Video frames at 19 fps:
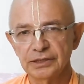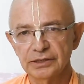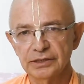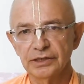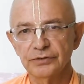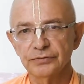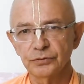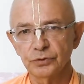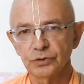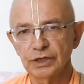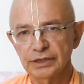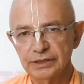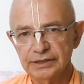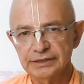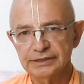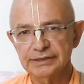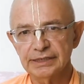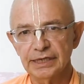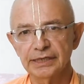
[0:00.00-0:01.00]
Therefore, I
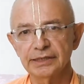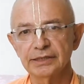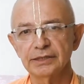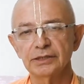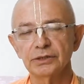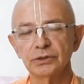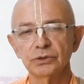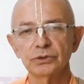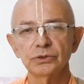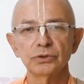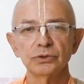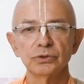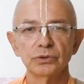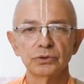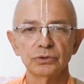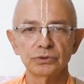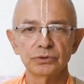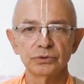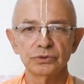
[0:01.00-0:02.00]
decided not to
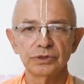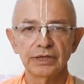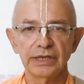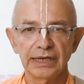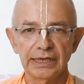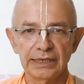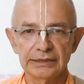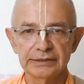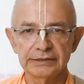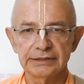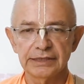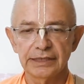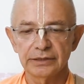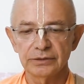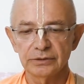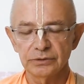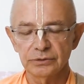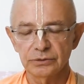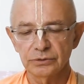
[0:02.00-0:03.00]
go to the 8th
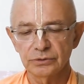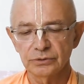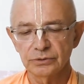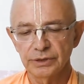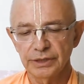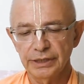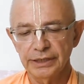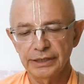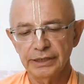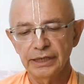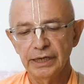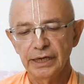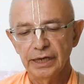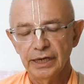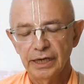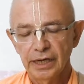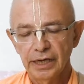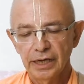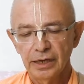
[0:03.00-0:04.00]
canto today,
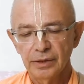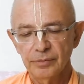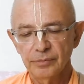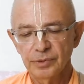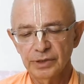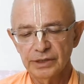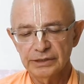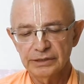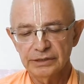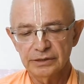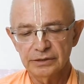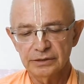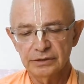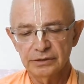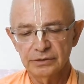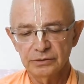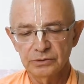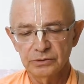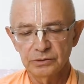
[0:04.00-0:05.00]
but
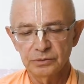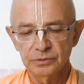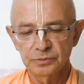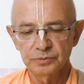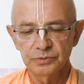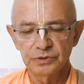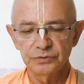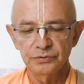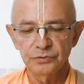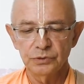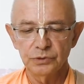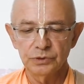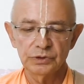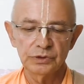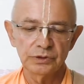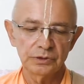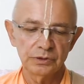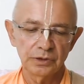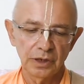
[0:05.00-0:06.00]
to
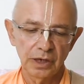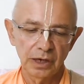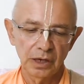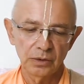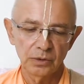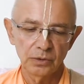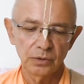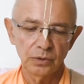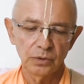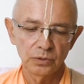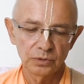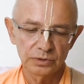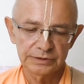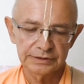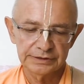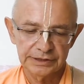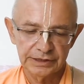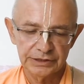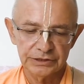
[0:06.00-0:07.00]
devote our whole
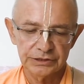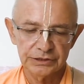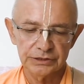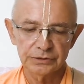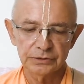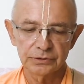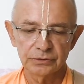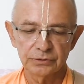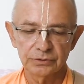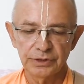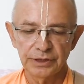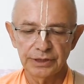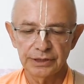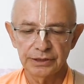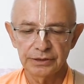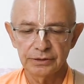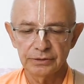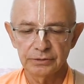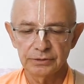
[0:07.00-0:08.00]
session
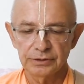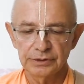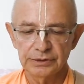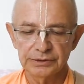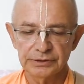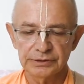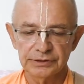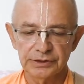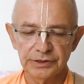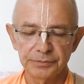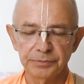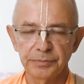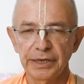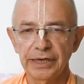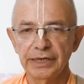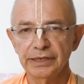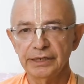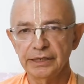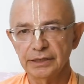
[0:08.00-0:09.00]
today to this
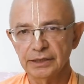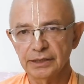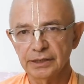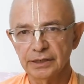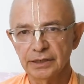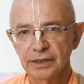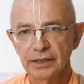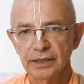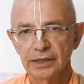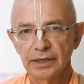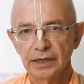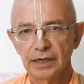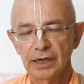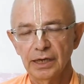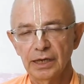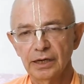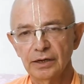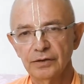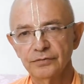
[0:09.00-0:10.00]
remaining
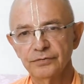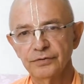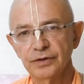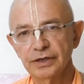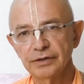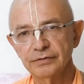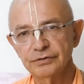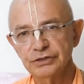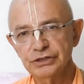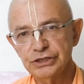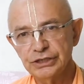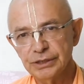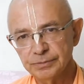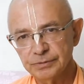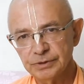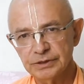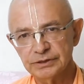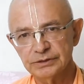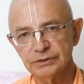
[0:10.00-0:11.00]
5
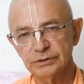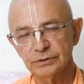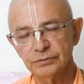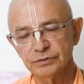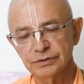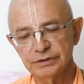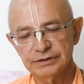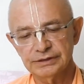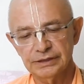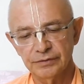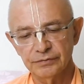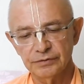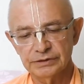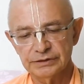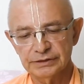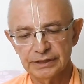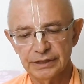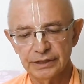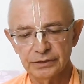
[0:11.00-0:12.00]
chapters of the
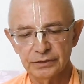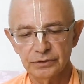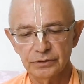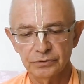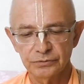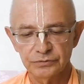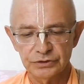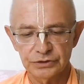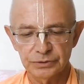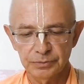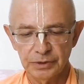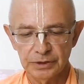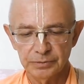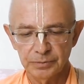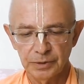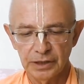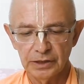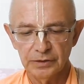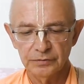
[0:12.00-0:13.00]
7th canto of
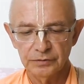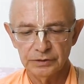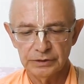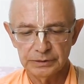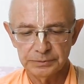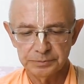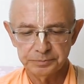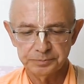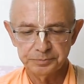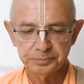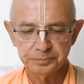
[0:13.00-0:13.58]
Srimad Bhagavatam.